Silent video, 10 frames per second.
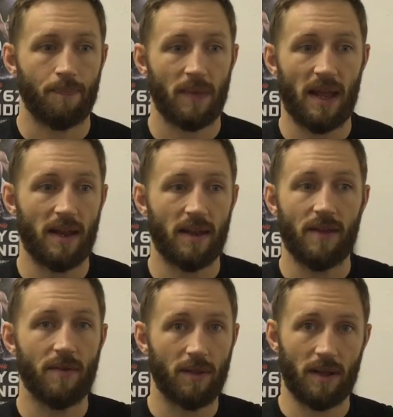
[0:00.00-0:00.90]
And
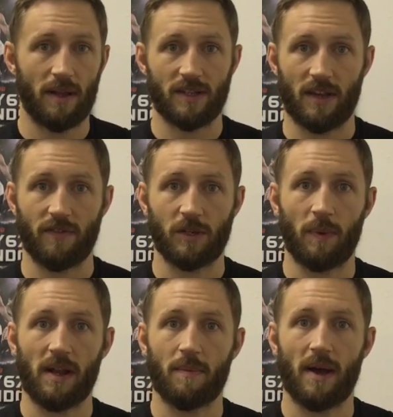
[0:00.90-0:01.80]
even as I've
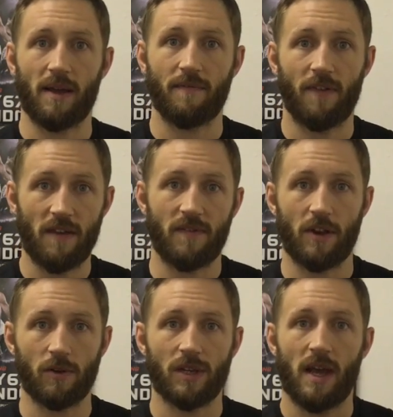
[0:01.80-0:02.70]
explained in my fight
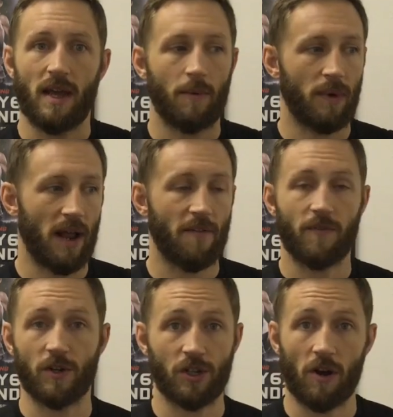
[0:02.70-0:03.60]
videos, when I
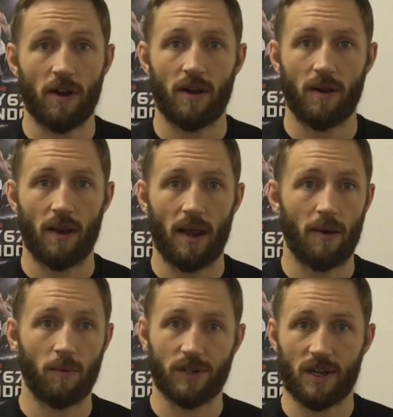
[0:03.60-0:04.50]
first started
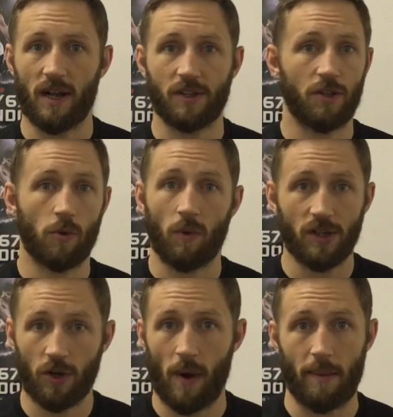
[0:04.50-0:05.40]
in Wisconsin, there
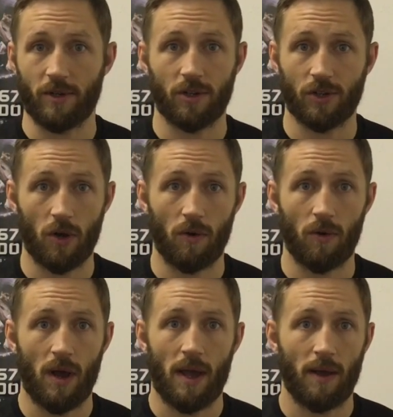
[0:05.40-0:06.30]
was no amateur.
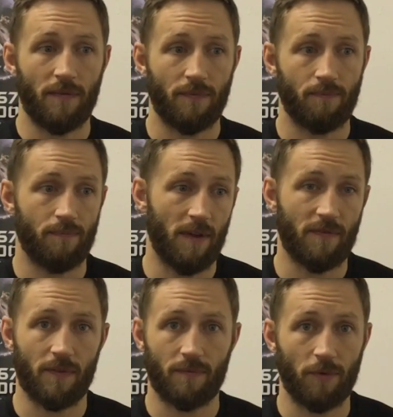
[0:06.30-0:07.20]
So
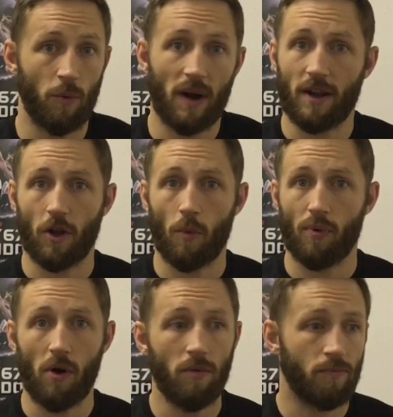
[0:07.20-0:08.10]
if you wanted to go
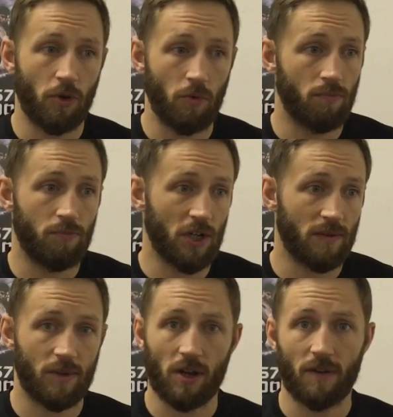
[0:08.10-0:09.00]
pro, you
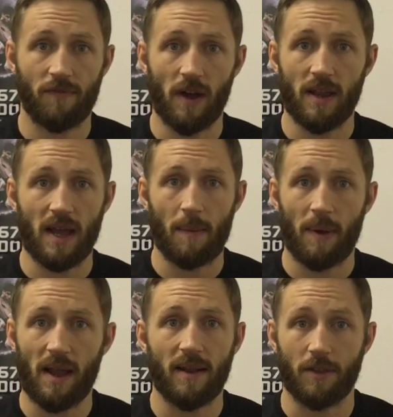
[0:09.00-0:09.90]
just took a fight and got
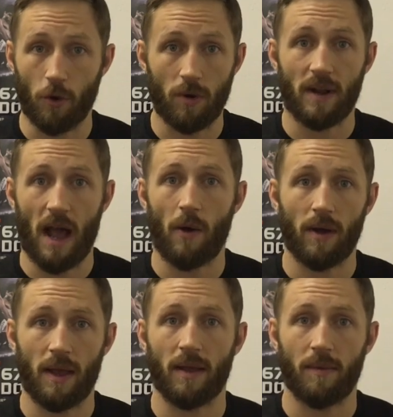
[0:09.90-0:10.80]
paid, and you are now
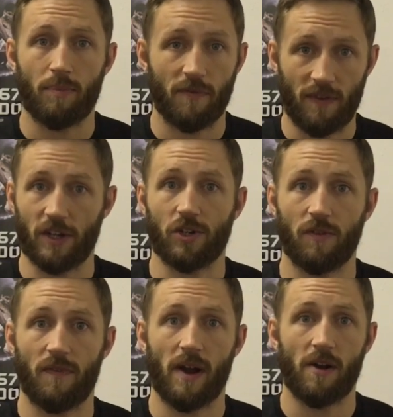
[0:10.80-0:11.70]
a
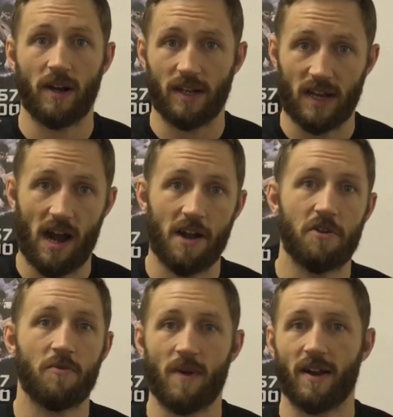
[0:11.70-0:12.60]
professional fighter. It's on
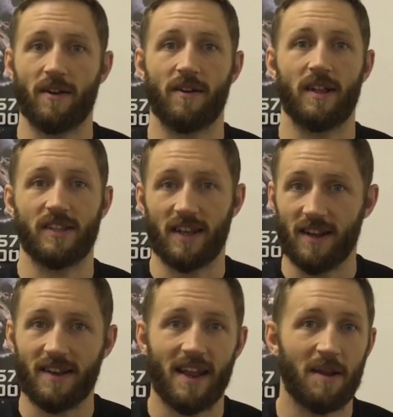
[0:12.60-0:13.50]
your record, it's in
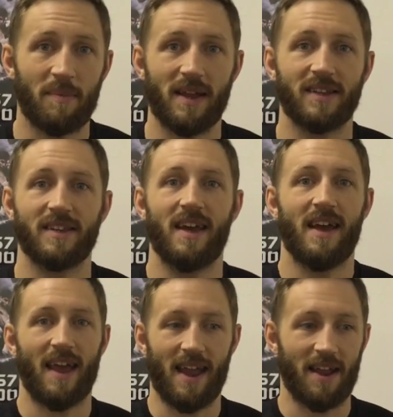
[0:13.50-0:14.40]
a database,
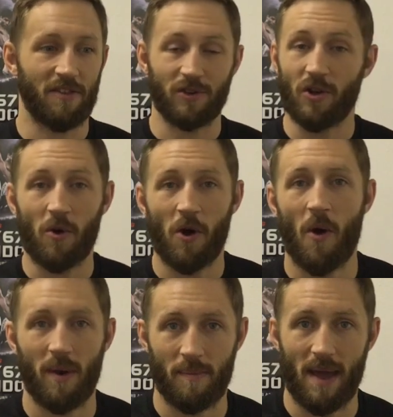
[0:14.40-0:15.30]
and there's no
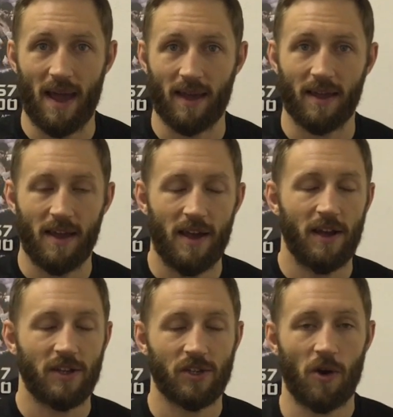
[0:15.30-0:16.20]
going back.
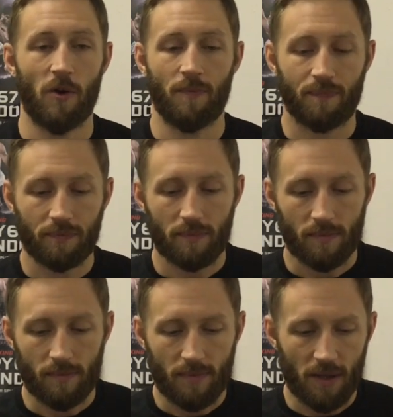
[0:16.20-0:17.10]
So
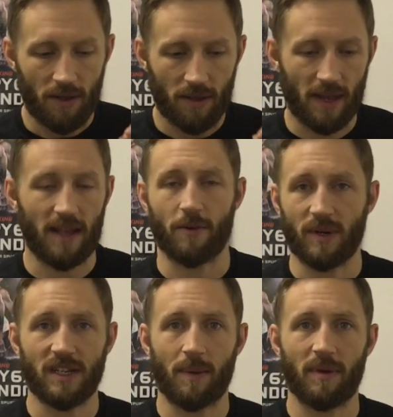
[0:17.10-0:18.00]
again, the
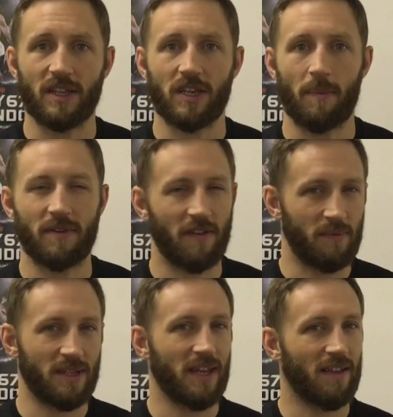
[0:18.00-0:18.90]
reason I bring this up is I've
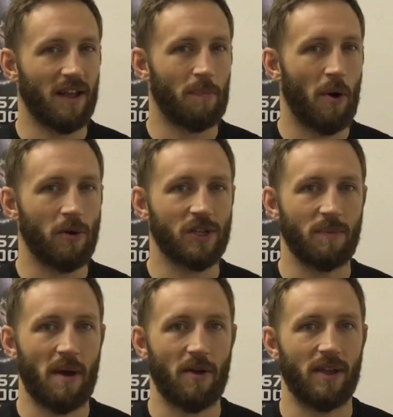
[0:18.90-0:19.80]
been seeing a lot of posts
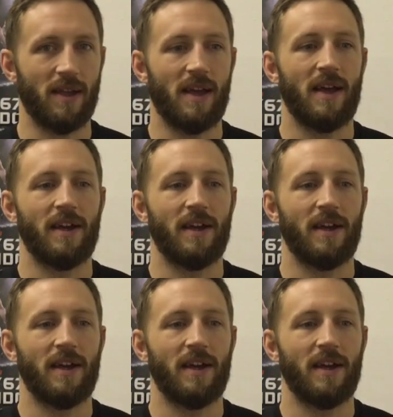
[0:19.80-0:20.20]
about it.